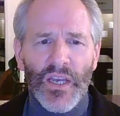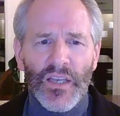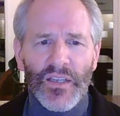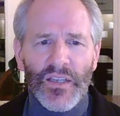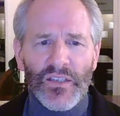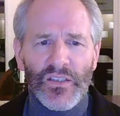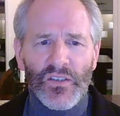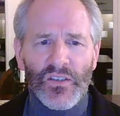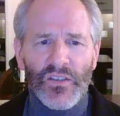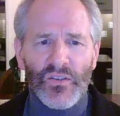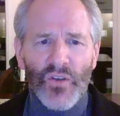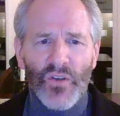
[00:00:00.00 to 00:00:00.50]

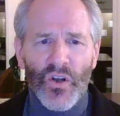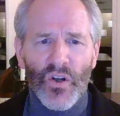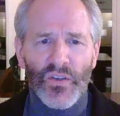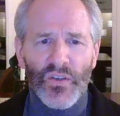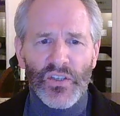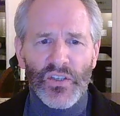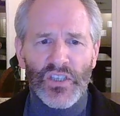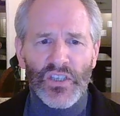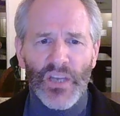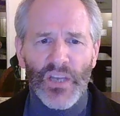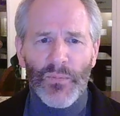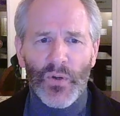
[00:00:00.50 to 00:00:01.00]
This is called the
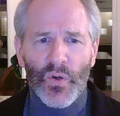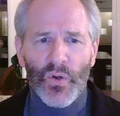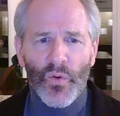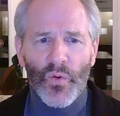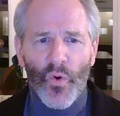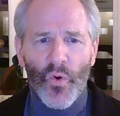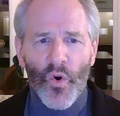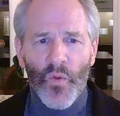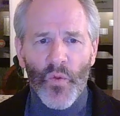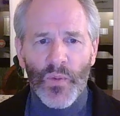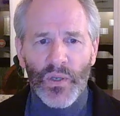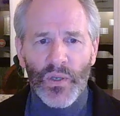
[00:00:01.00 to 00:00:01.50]

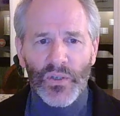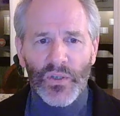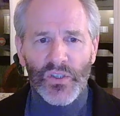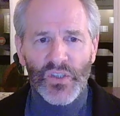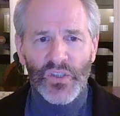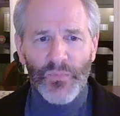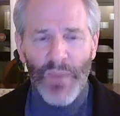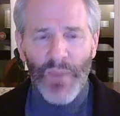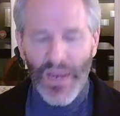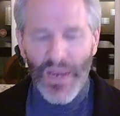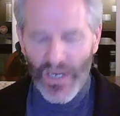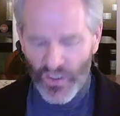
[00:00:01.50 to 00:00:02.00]
subacromial
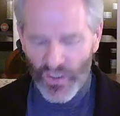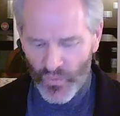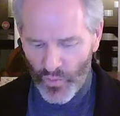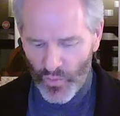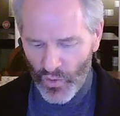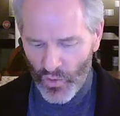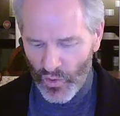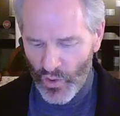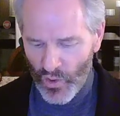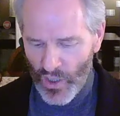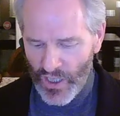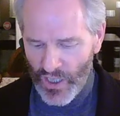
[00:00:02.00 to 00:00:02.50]
space,
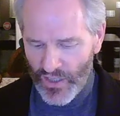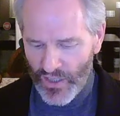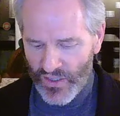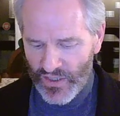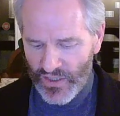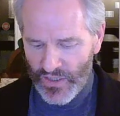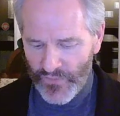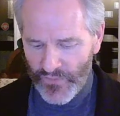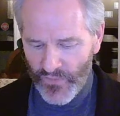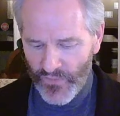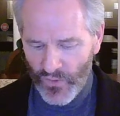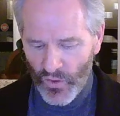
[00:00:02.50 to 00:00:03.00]
where a lot of this
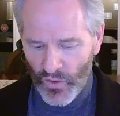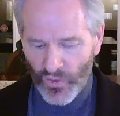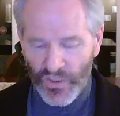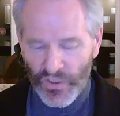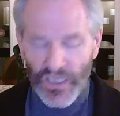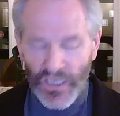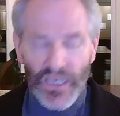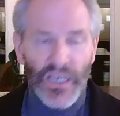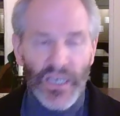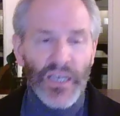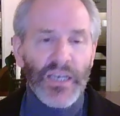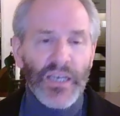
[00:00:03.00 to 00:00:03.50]

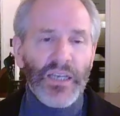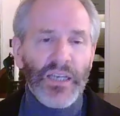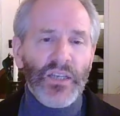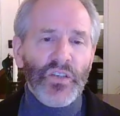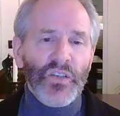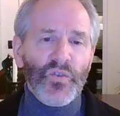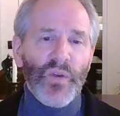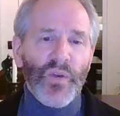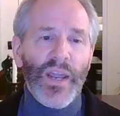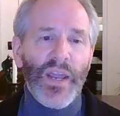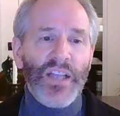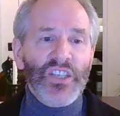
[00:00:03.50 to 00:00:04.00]
difficulty
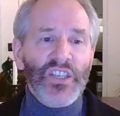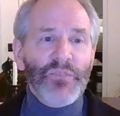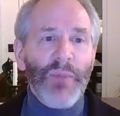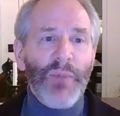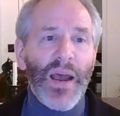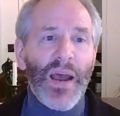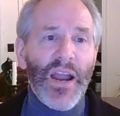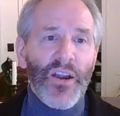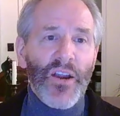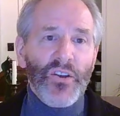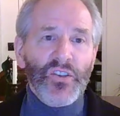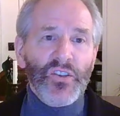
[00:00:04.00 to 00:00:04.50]

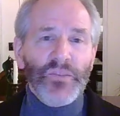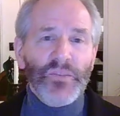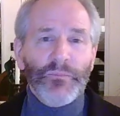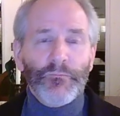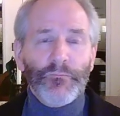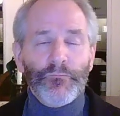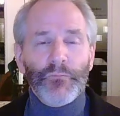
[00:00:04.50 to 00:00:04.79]
transpires.